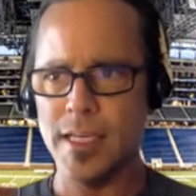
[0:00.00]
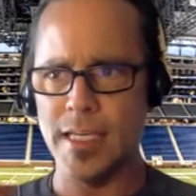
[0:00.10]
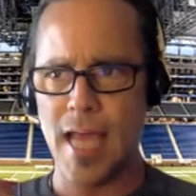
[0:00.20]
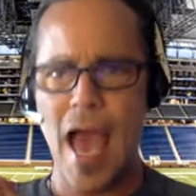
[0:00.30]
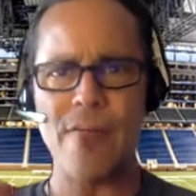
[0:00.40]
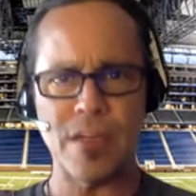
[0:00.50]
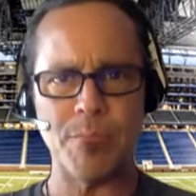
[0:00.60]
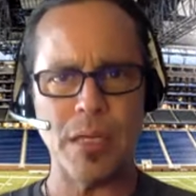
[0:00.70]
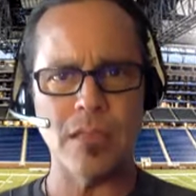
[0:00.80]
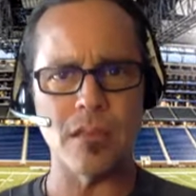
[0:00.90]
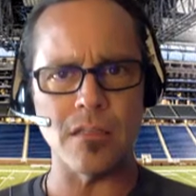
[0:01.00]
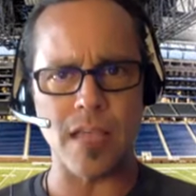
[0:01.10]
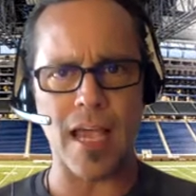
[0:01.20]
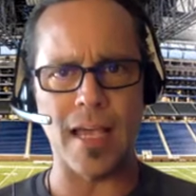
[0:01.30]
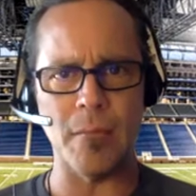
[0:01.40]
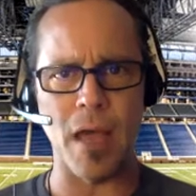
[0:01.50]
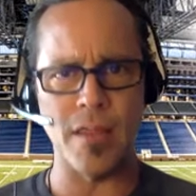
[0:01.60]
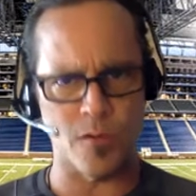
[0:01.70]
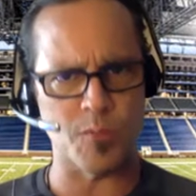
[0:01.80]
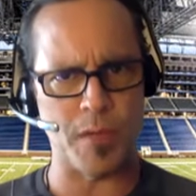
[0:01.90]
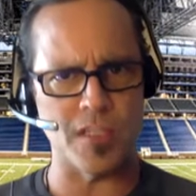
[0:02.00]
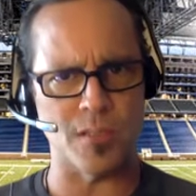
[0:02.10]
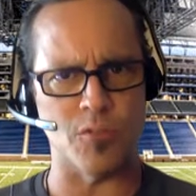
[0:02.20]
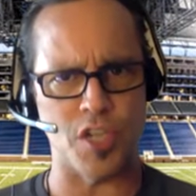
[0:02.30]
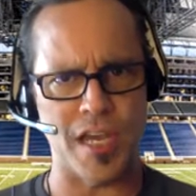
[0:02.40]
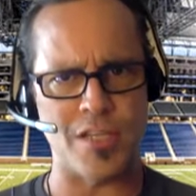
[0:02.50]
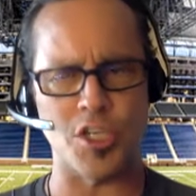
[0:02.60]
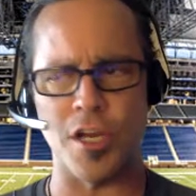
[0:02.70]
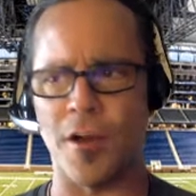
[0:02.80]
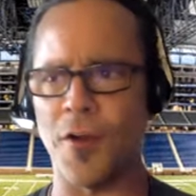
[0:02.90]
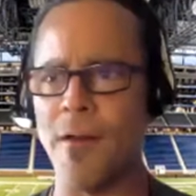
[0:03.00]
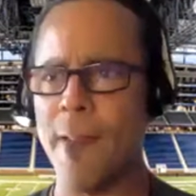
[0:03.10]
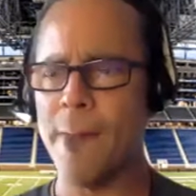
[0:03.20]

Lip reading: it having been the same, and there's been some change here.